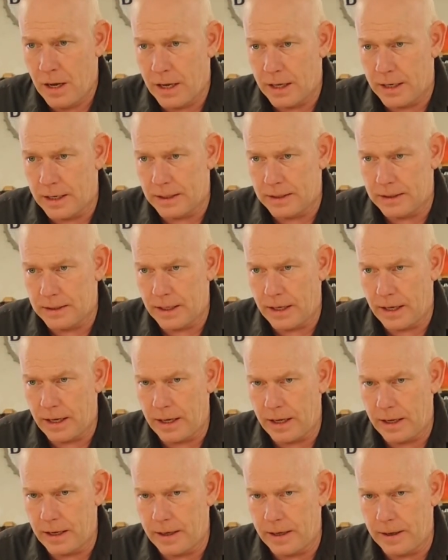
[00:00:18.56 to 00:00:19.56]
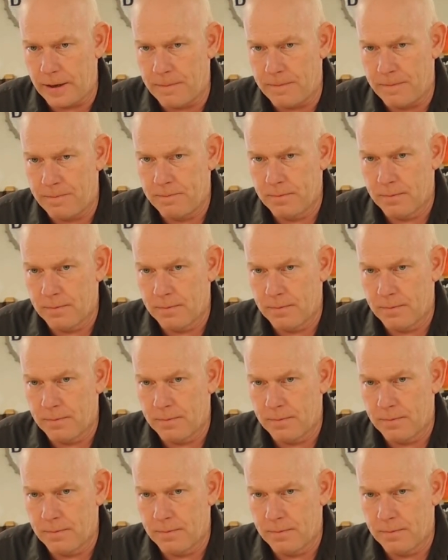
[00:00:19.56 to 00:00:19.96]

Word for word: it is a uh,